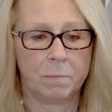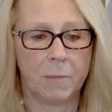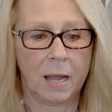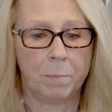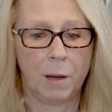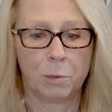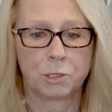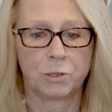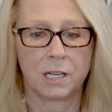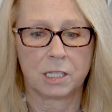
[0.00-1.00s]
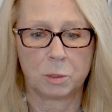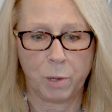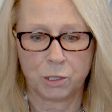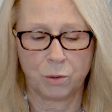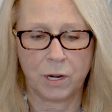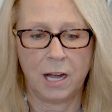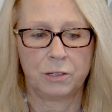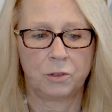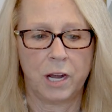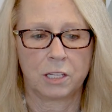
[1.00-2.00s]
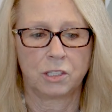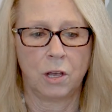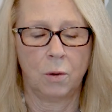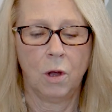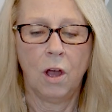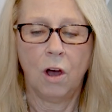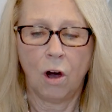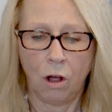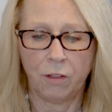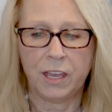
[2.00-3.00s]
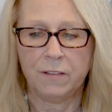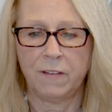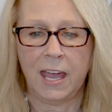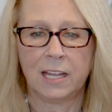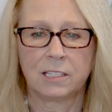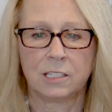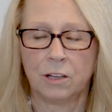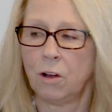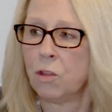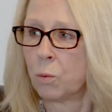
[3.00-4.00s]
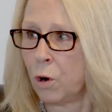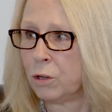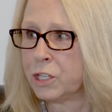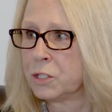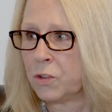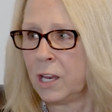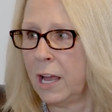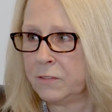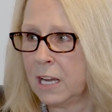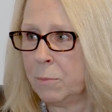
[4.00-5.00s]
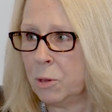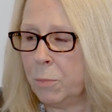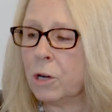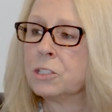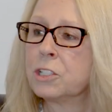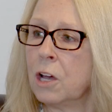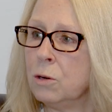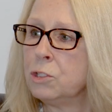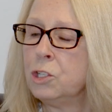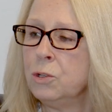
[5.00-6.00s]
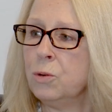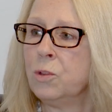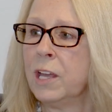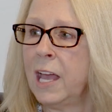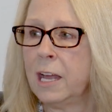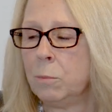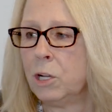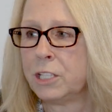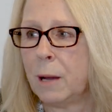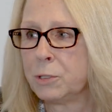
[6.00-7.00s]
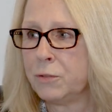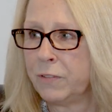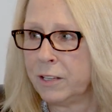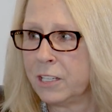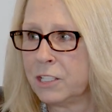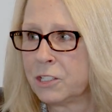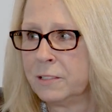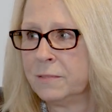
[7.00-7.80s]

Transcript: my publisher does a special contract, so all the advance and all the royalties for the lifetime of the books go to the Animal Adoption Foundation.